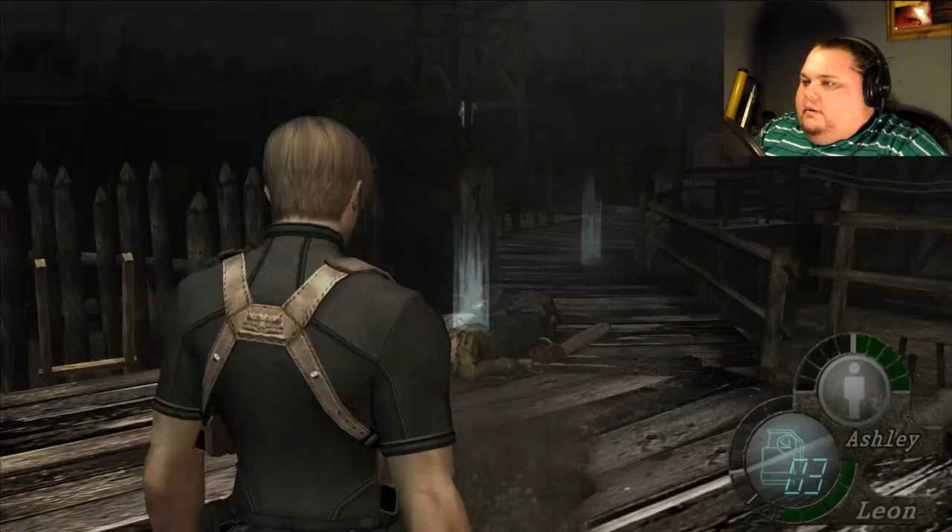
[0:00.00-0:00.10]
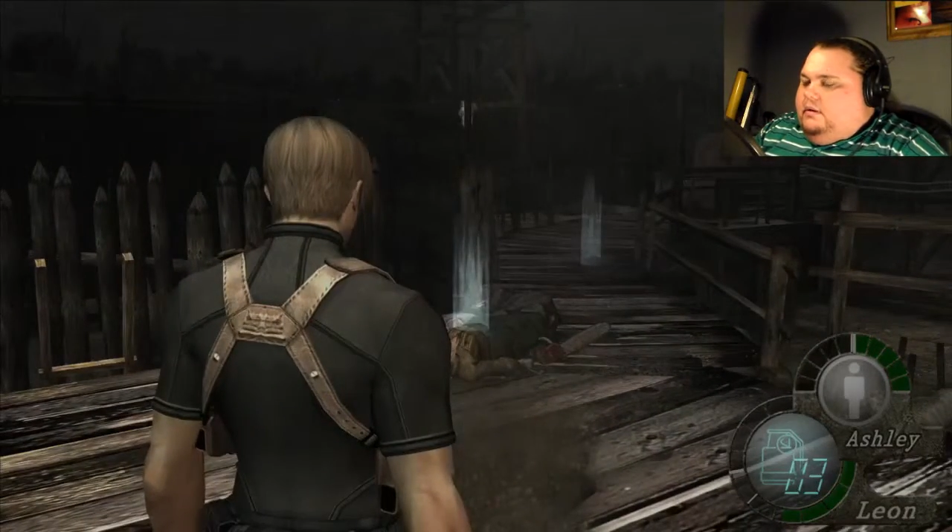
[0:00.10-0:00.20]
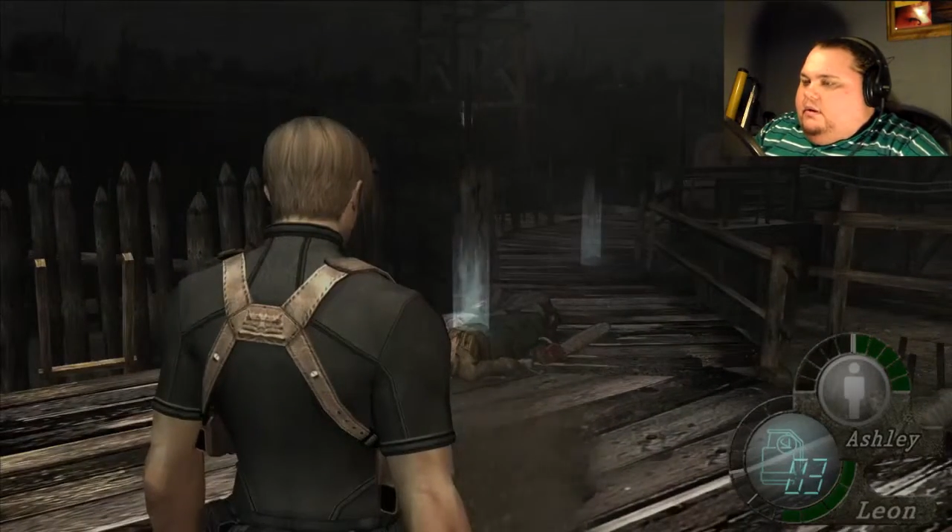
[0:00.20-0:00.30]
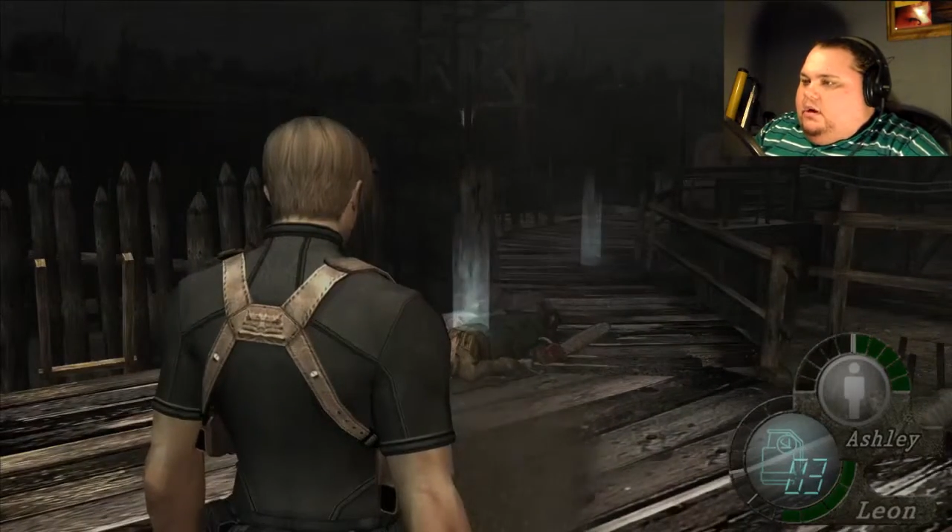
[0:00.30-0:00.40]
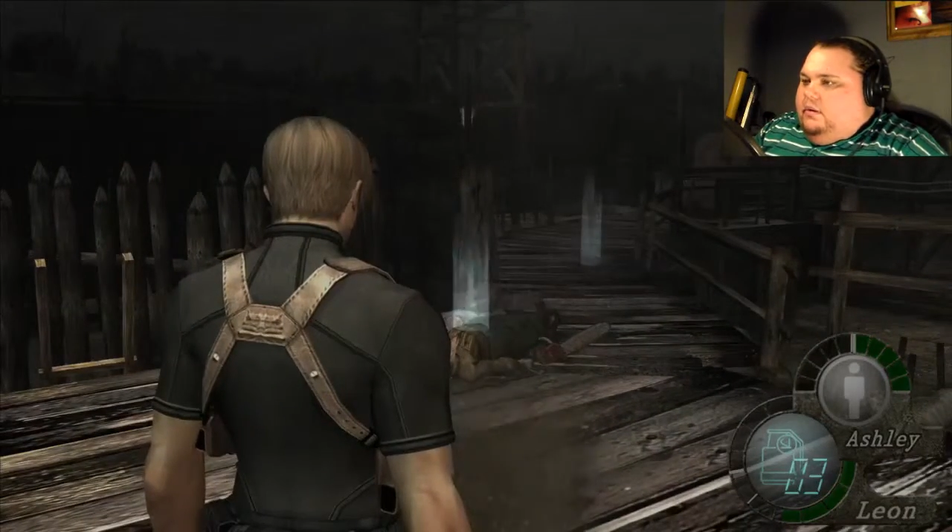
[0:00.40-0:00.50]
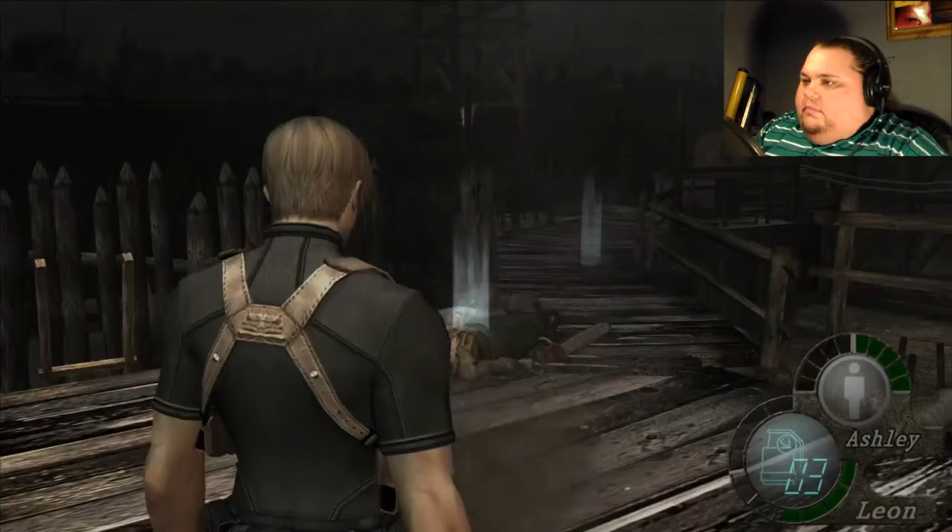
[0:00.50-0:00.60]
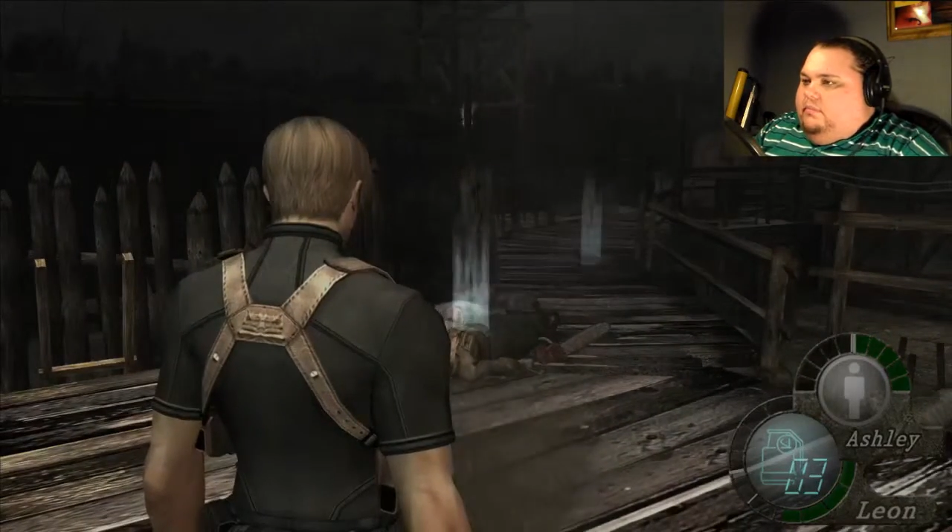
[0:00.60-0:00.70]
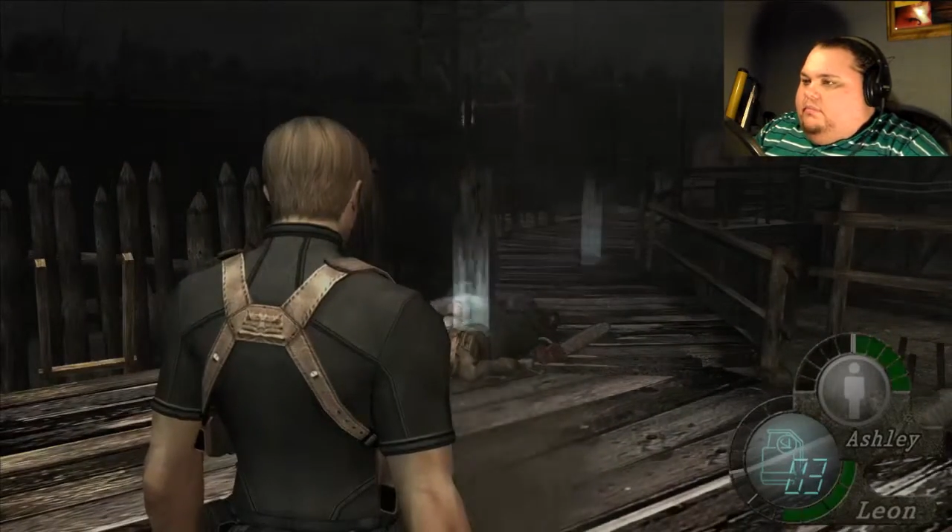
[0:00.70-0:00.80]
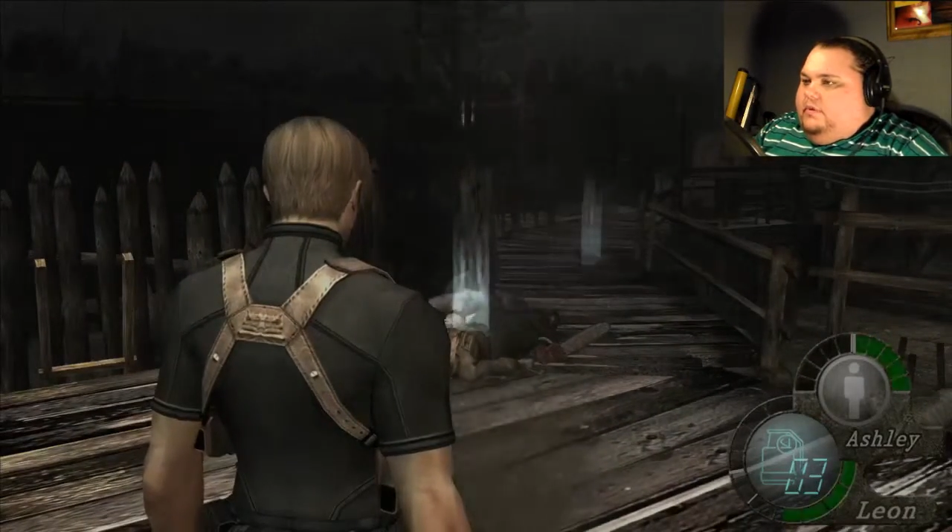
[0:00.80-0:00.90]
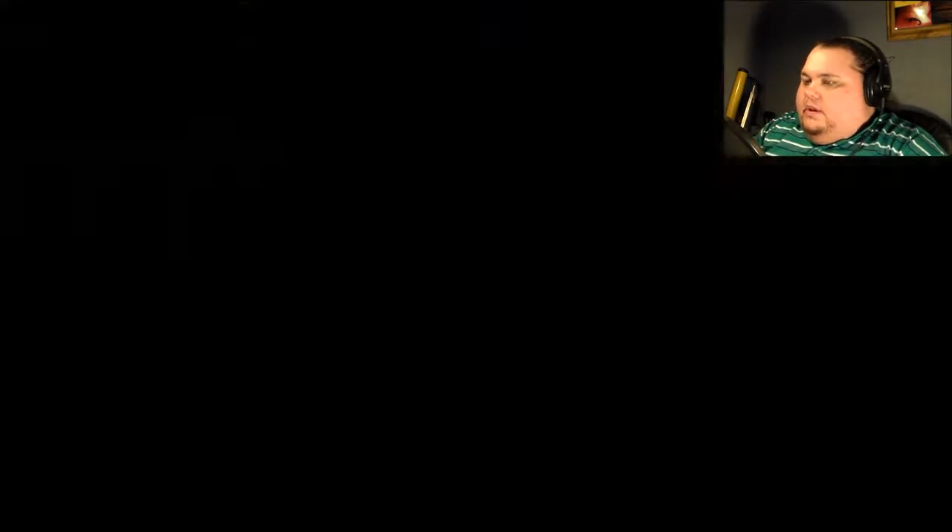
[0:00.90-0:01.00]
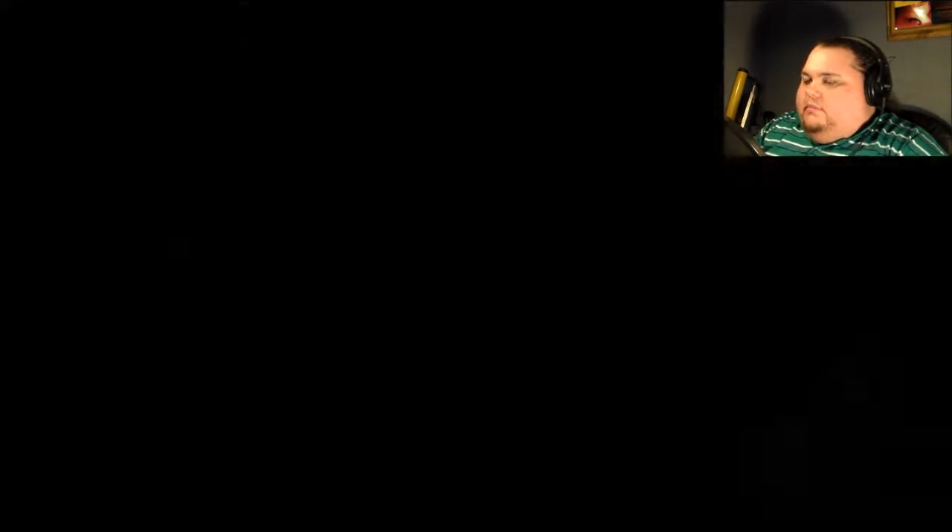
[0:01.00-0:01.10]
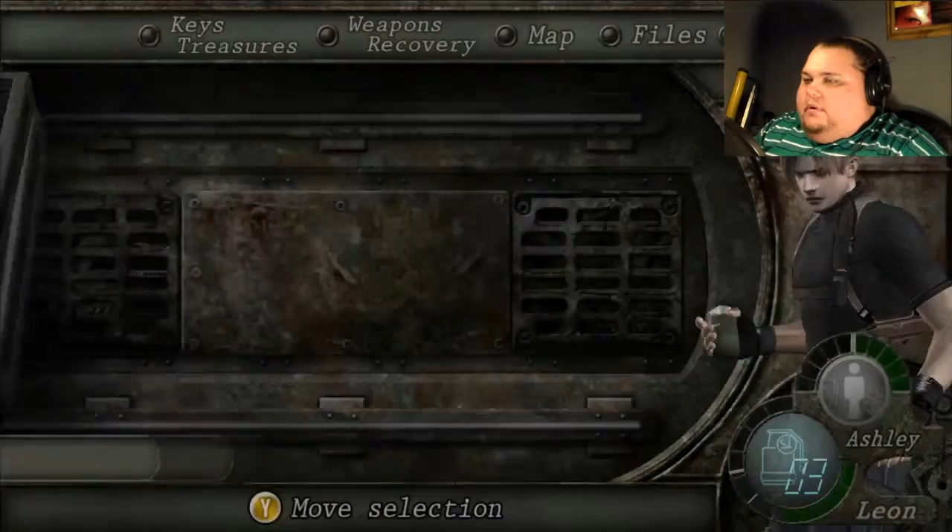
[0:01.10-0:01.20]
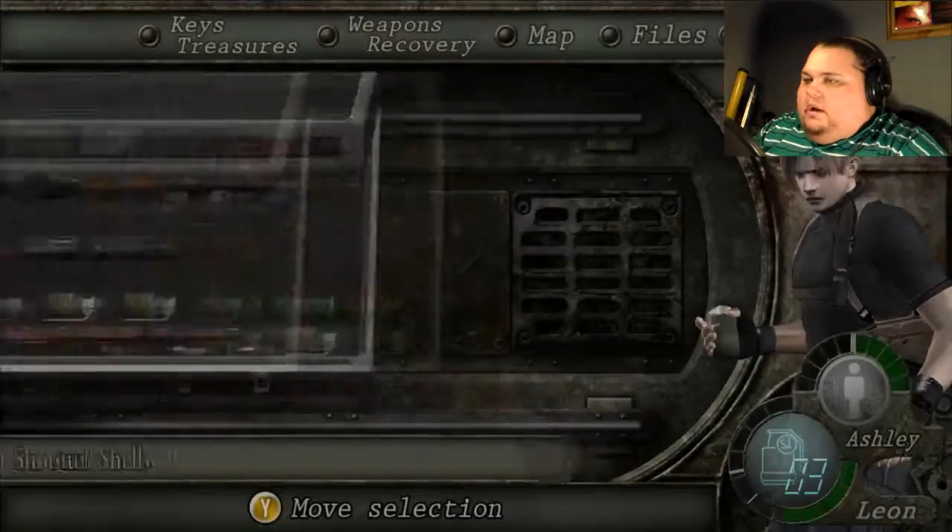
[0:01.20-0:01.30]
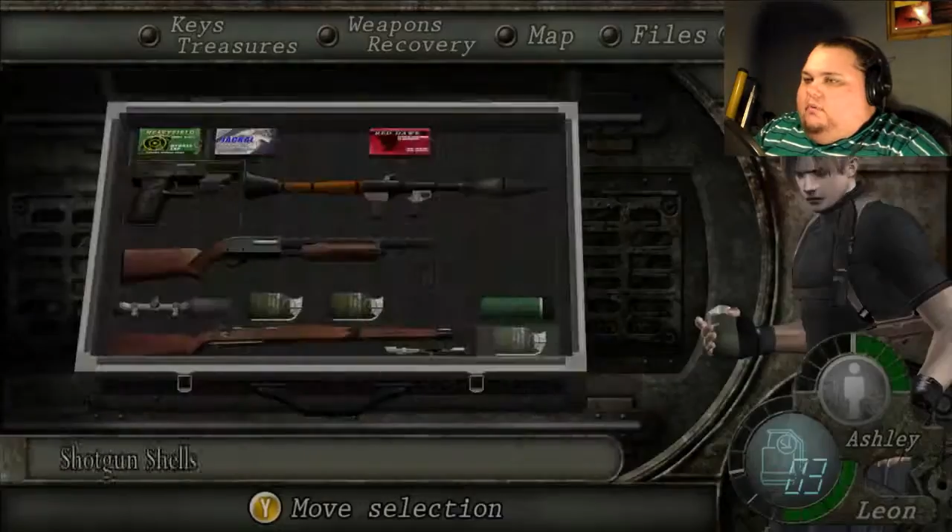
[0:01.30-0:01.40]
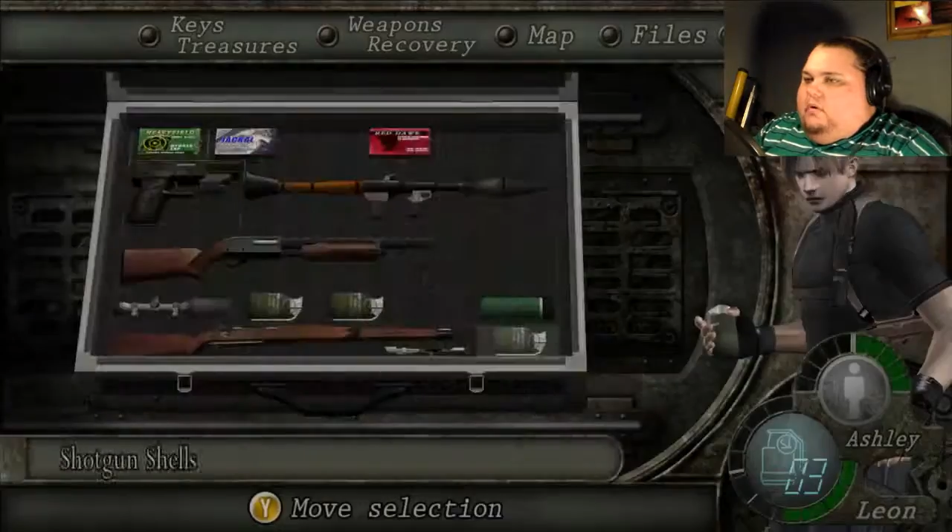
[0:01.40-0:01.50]
Oh. Yep.
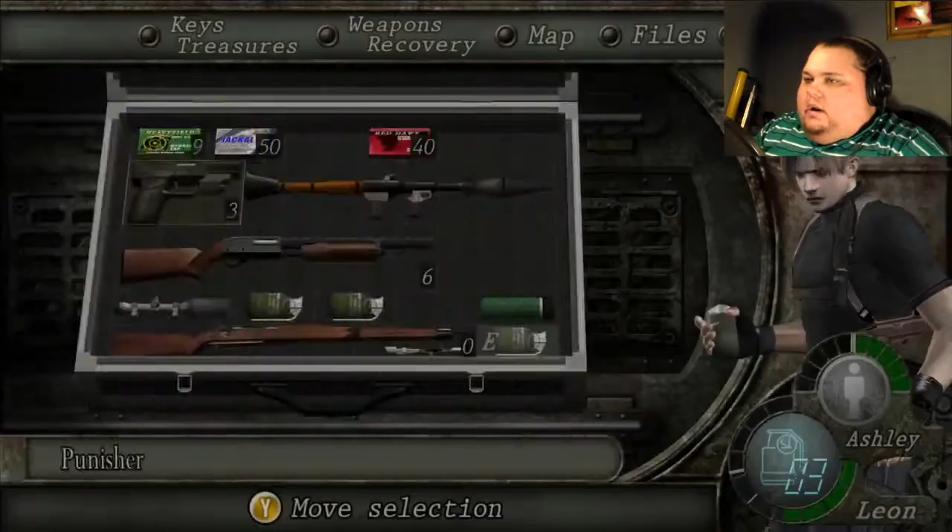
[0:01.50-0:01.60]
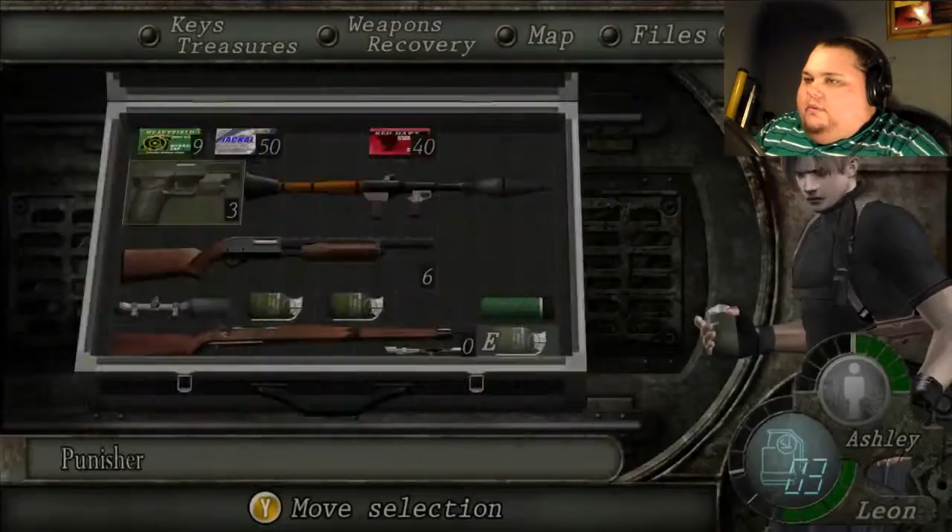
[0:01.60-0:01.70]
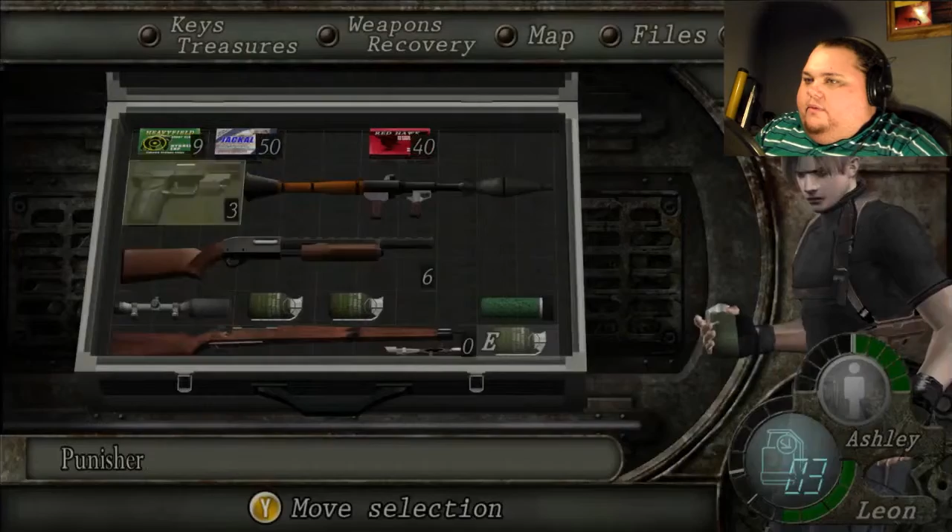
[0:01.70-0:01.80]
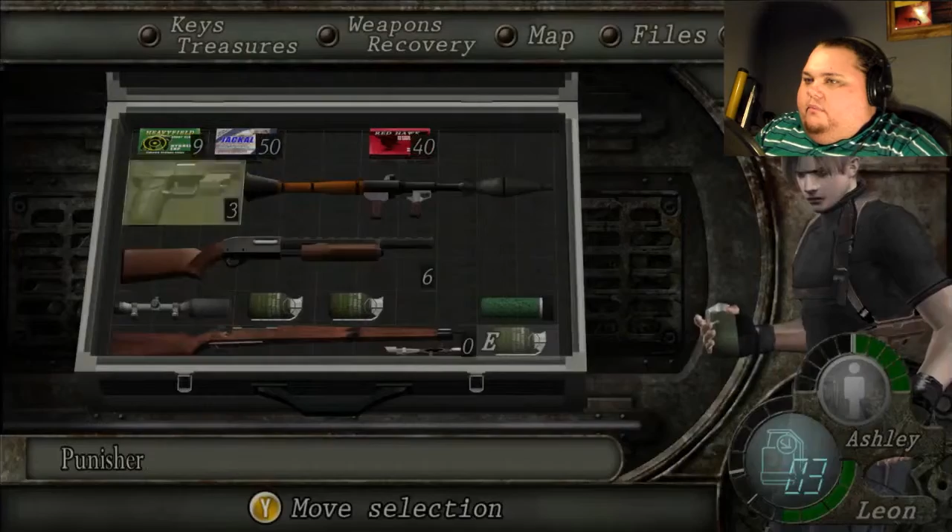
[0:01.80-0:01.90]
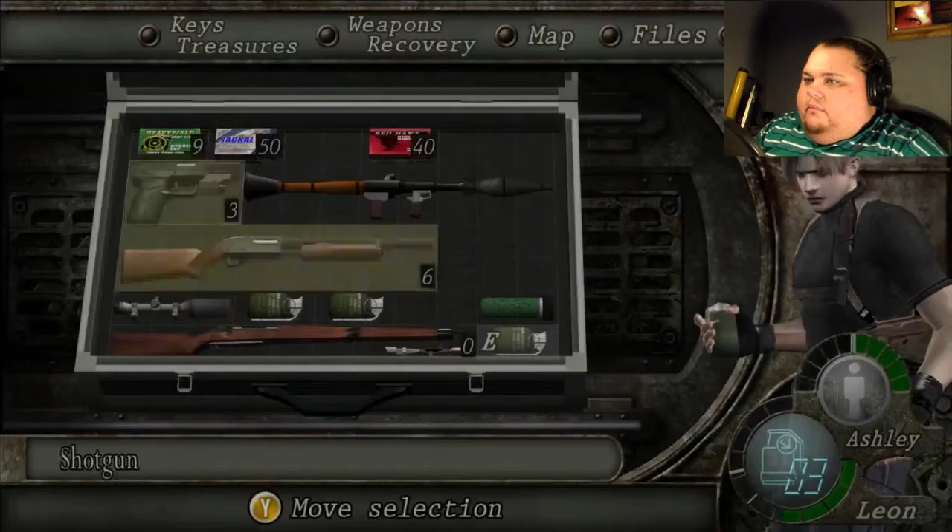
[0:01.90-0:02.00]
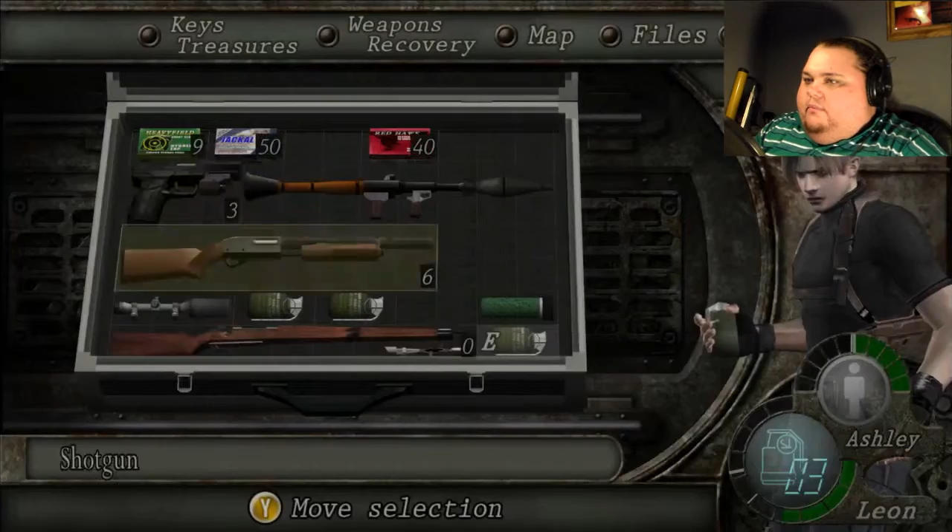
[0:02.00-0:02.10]
Got one of them.